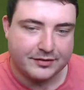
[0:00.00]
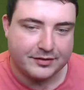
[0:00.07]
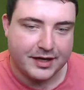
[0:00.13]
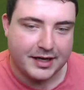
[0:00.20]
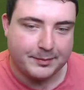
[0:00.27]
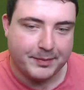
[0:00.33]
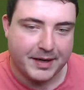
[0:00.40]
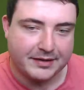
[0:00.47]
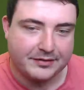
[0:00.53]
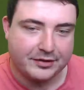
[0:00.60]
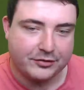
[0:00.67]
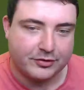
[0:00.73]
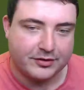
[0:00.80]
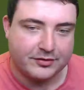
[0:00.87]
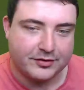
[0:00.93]
side. Back to
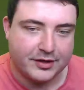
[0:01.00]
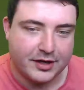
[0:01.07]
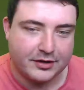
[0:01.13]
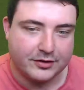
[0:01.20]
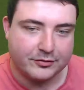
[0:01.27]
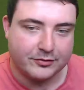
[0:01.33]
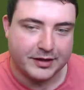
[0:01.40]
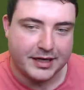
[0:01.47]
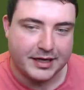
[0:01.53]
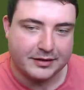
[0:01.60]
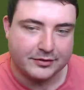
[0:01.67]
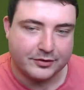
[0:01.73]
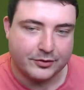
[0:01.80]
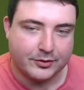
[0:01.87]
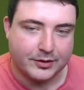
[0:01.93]
Cristiano
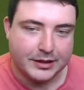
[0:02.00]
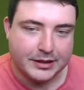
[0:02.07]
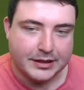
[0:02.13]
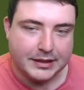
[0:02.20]
Ronaldo.